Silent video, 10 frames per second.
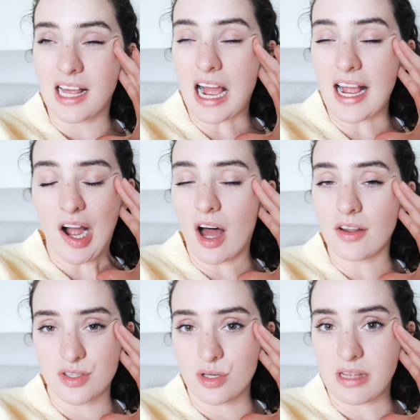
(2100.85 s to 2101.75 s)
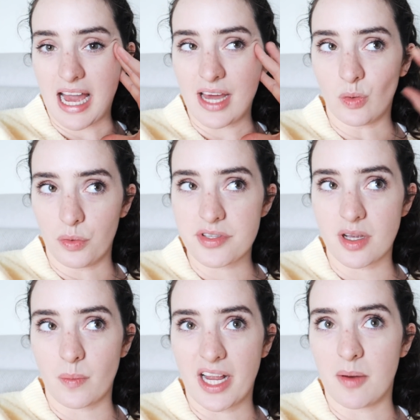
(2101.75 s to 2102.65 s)
Like, I can't do that and
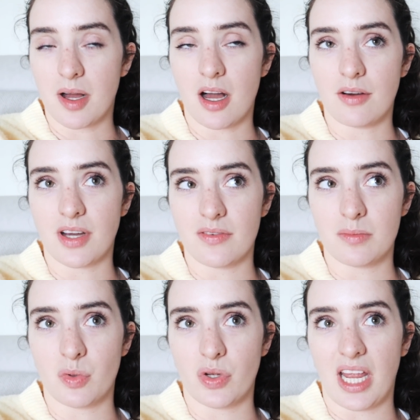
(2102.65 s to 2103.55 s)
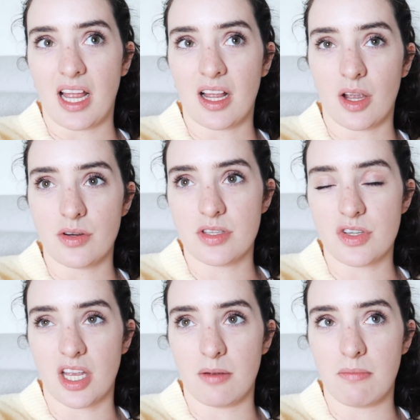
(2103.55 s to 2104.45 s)
also wake up at 5:30 in the morning and go to
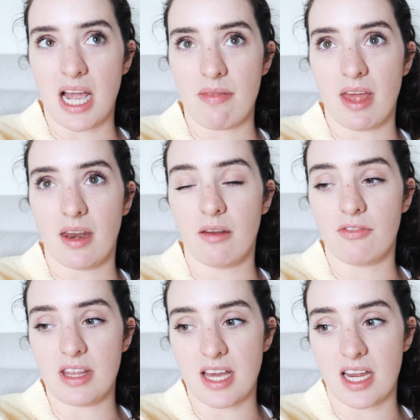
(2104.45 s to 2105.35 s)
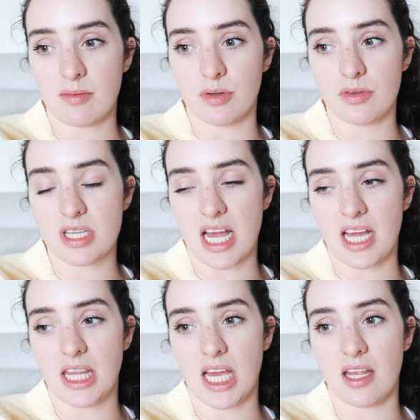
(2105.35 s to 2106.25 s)
the gym and then feed the animals
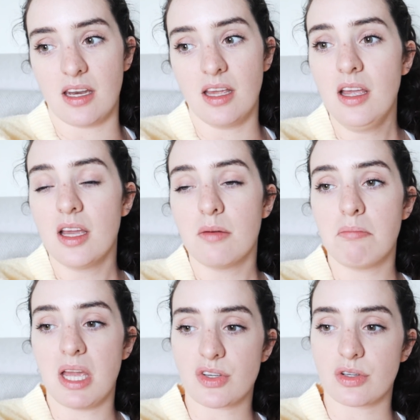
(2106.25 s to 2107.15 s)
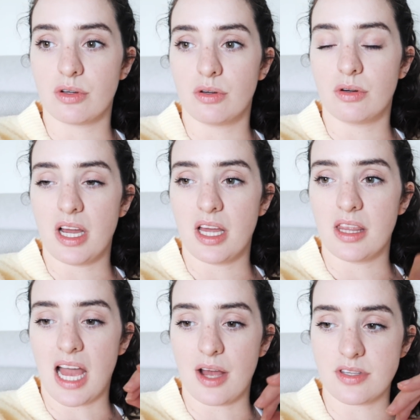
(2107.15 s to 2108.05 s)
and then make sure
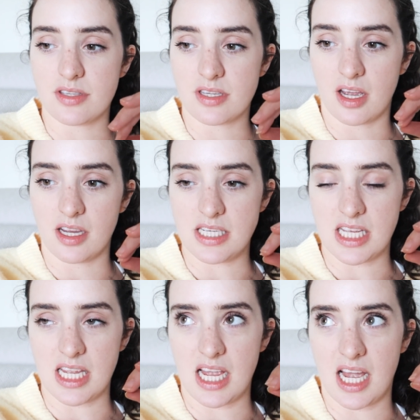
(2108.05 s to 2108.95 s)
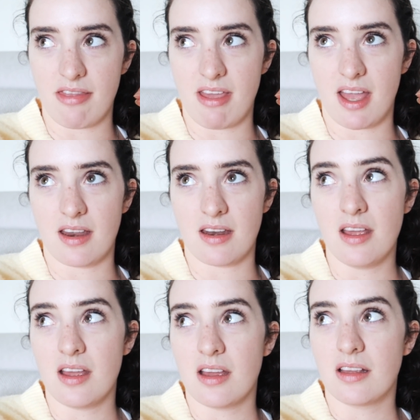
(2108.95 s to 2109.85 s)
the house is tidy and then
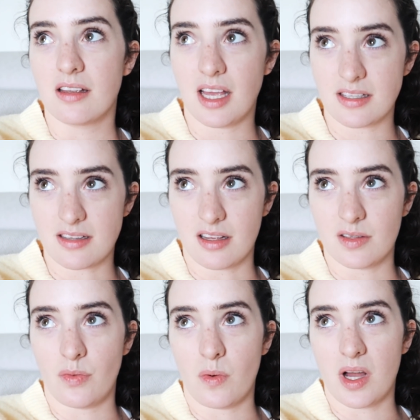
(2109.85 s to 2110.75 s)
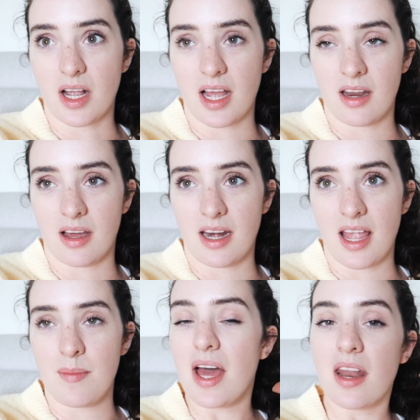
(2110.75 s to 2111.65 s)
get started for work at 9
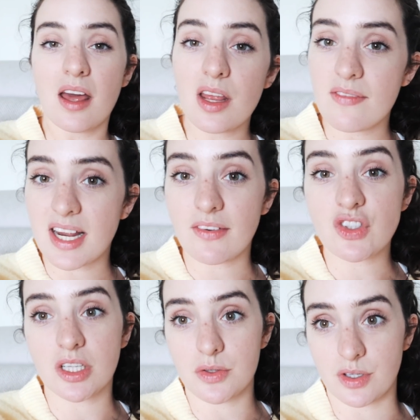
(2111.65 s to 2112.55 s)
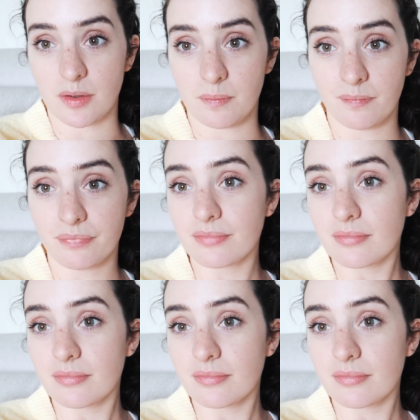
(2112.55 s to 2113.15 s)
a.m. And I don't even have children.